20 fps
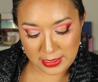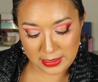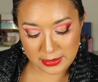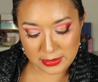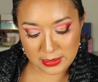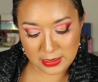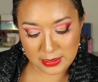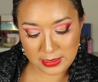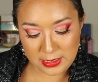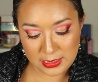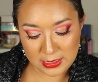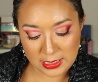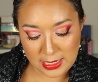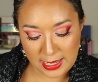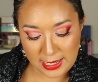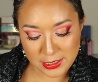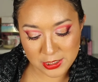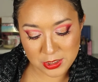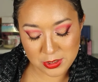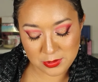Then the
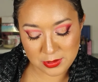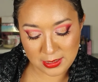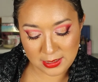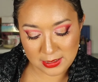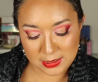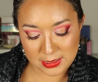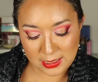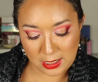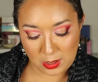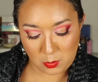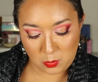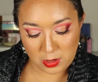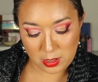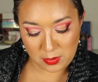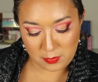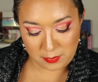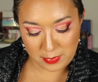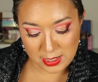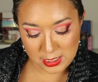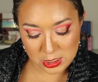last two things that I want
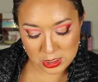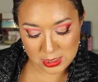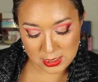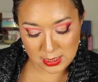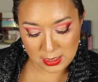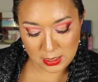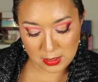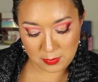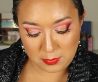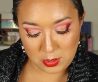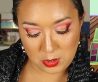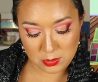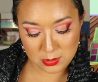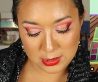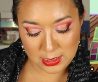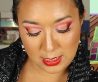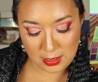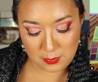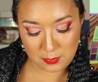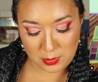to mention, Muse
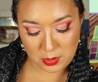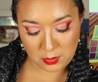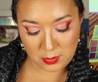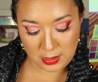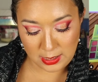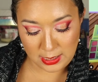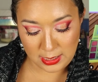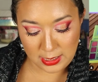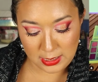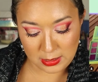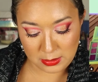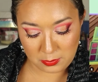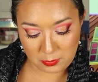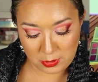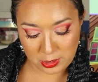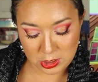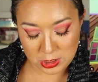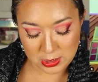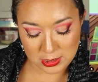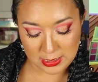Beauty,
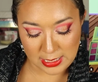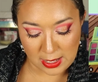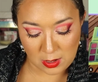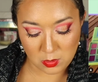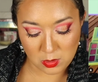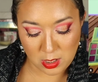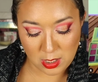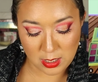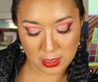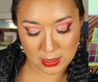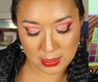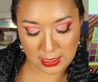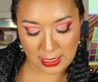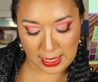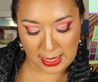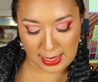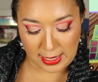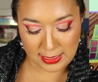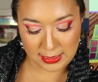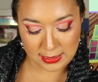which is now called
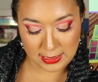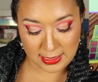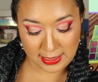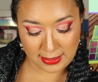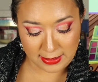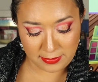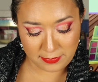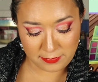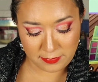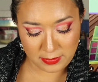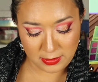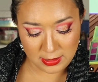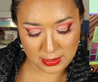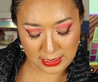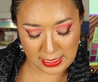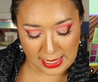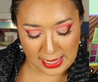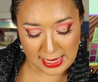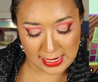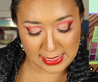Kylev.
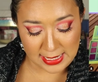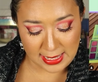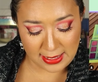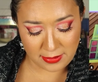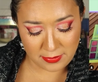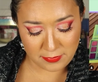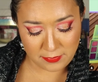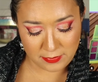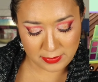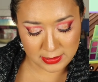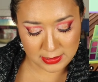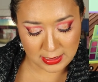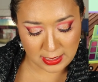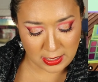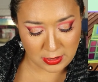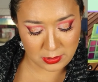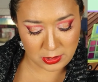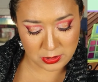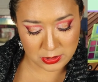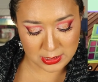Kylev, is that
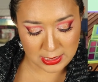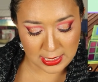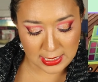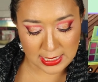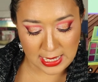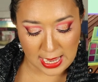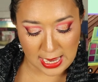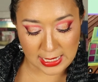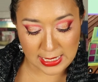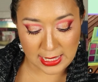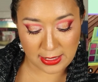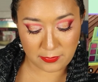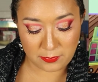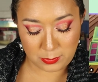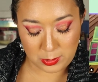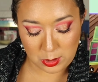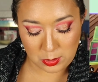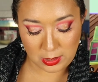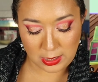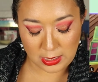how you say it? Kylev
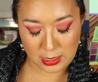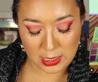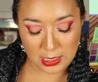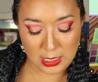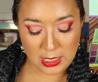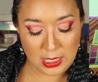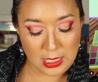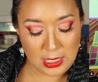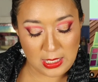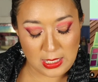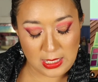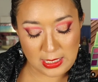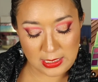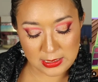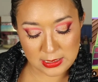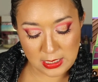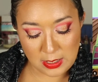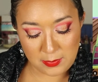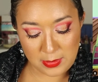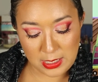Beauty
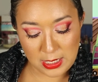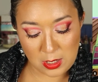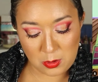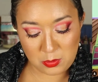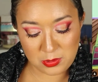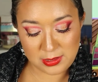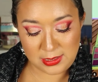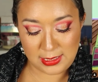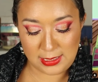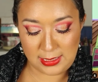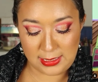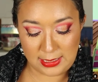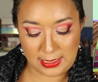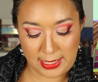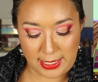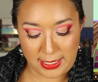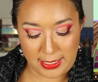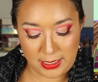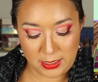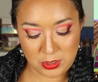is coming out with the
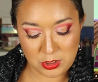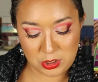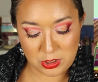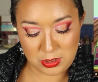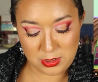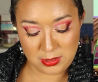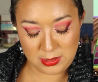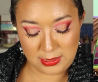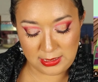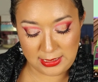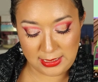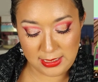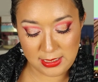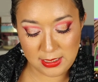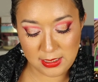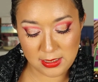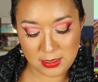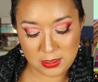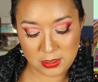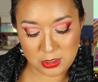Le,
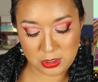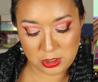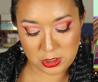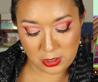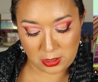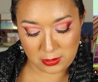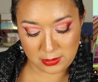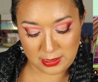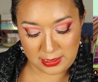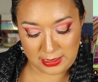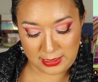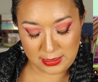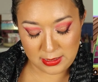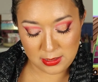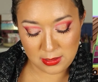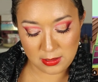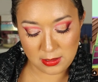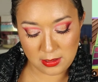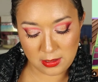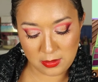Le
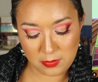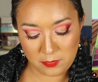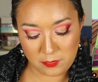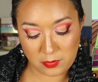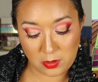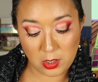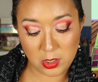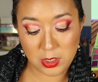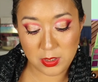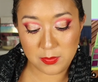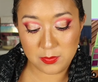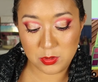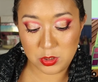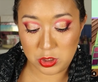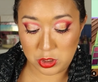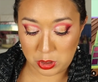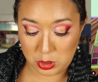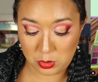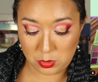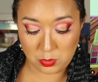Jardin Volume
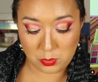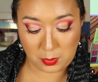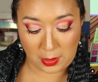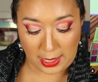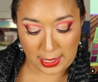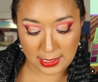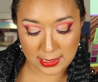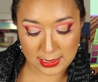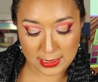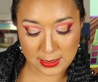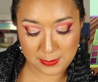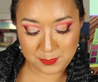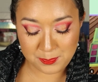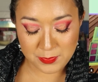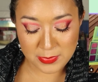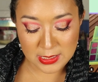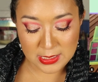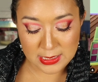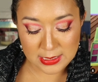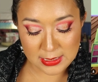two palette.
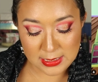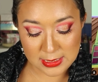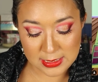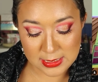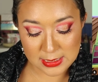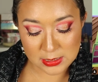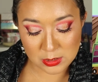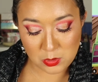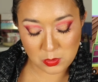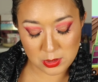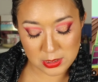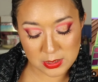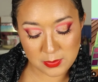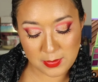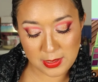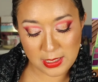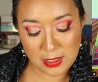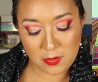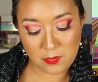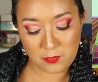This is going to
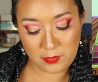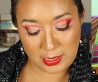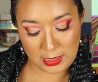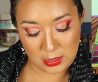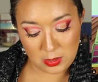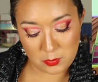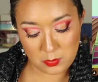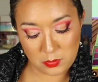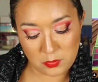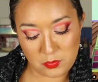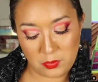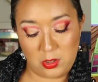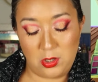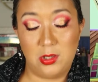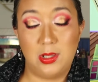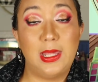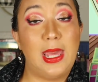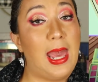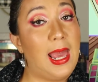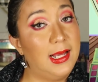be available for
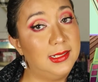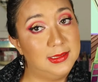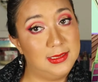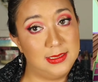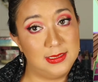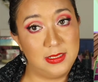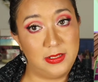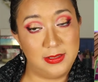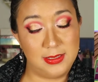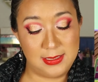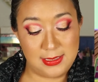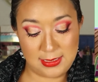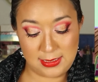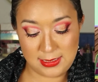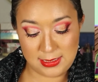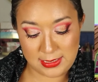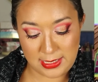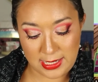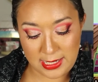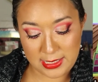early access on the
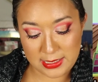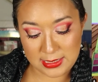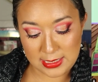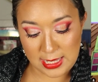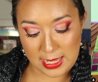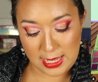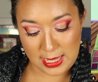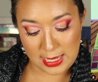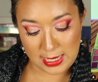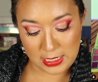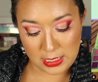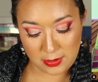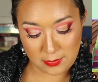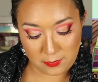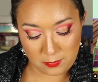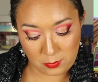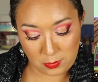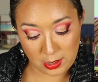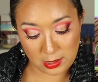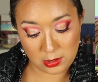sixteenth and
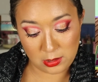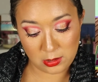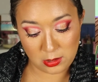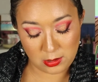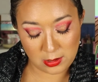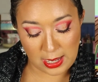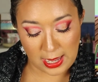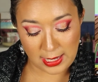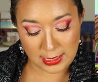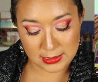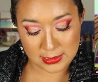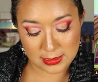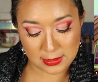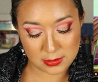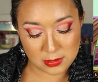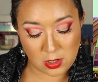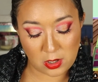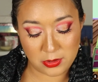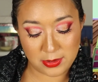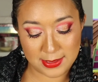regular
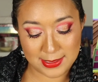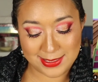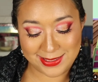access on the